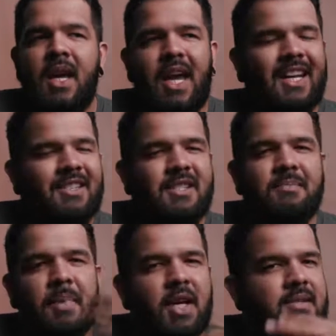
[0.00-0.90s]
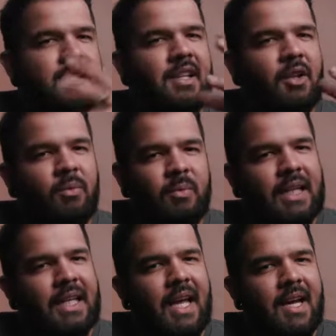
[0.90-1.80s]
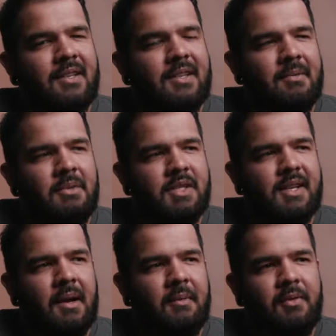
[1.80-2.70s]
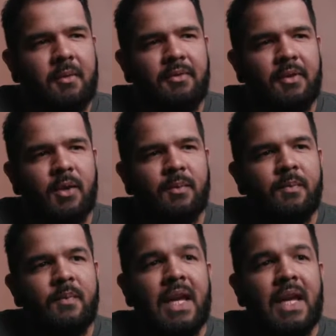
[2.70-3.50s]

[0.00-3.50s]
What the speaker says: And I just personally don't really like the image coming from phone.